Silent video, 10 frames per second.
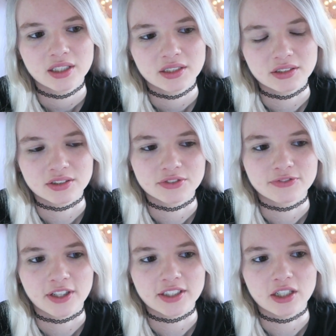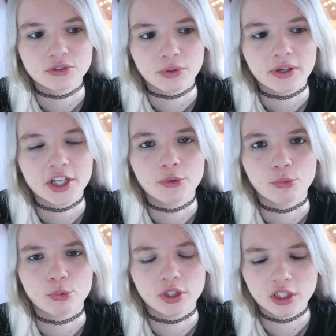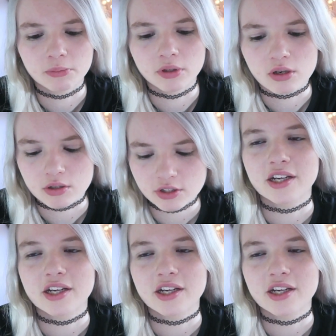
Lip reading: got to find out where he really belongs.